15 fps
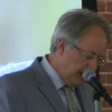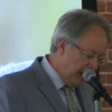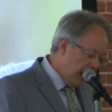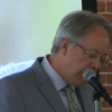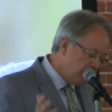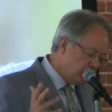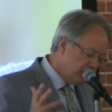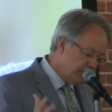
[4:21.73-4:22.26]

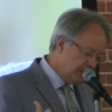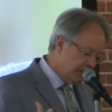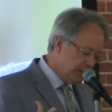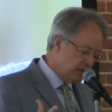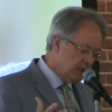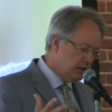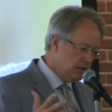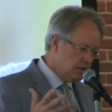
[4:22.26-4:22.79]
Our
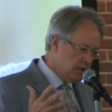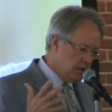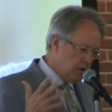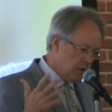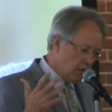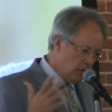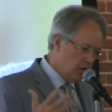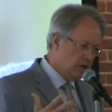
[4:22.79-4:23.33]
real
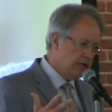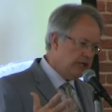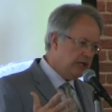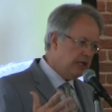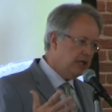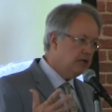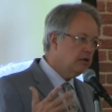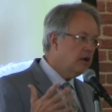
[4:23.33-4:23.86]

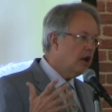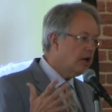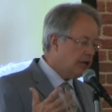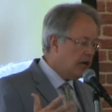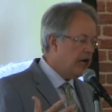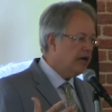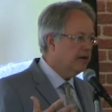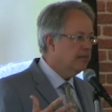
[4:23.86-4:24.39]
early
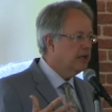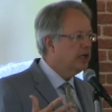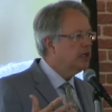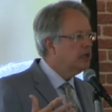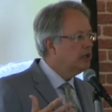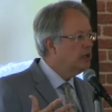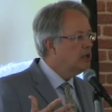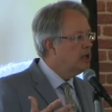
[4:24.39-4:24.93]

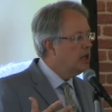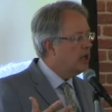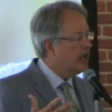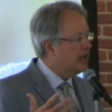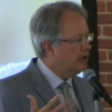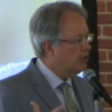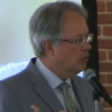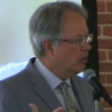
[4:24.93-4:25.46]
economy
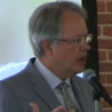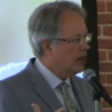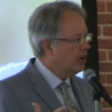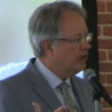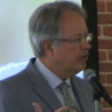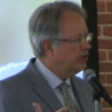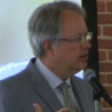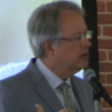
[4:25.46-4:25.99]
and
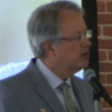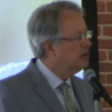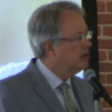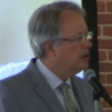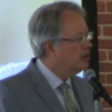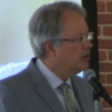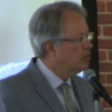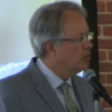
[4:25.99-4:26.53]
wealth
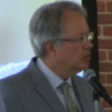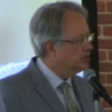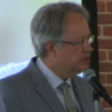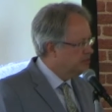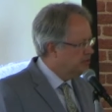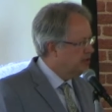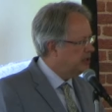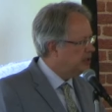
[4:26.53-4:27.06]
was
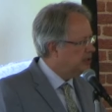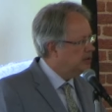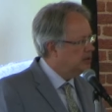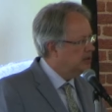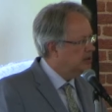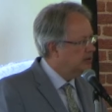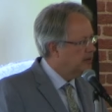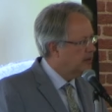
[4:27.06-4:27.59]

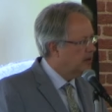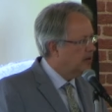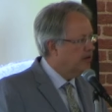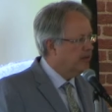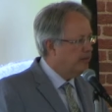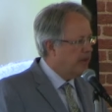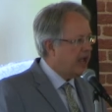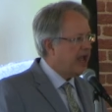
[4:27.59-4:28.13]
built on
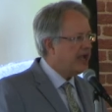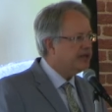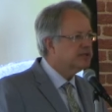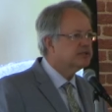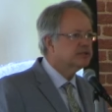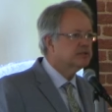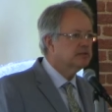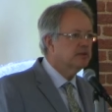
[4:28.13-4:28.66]
the
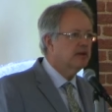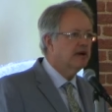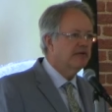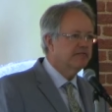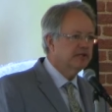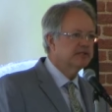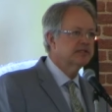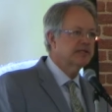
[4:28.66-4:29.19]
backs
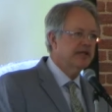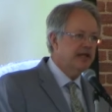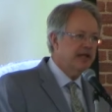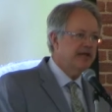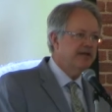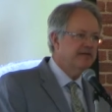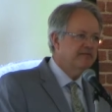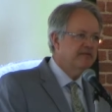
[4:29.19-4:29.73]
of
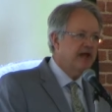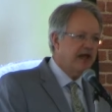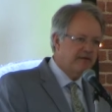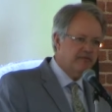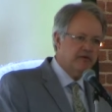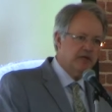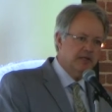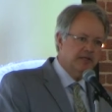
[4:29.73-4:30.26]
enslaved
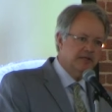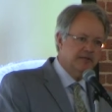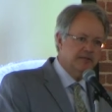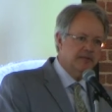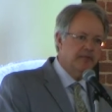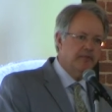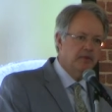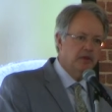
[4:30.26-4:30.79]

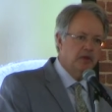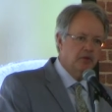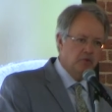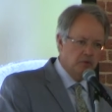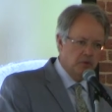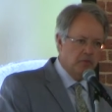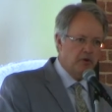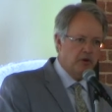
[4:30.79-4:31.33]
Africans who
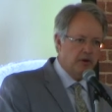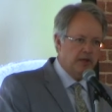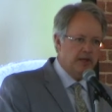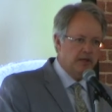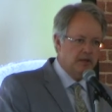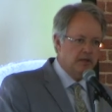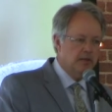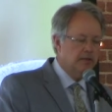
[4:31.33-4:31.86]
were brought
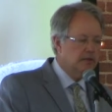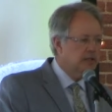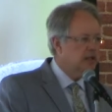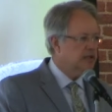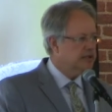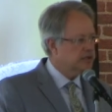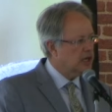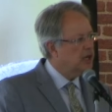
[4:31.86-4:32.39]
here to
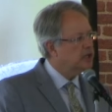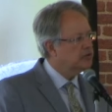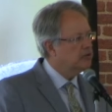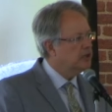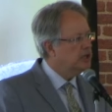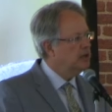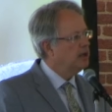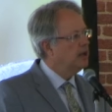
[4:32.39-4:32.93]
this
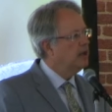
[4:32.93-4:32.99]
country.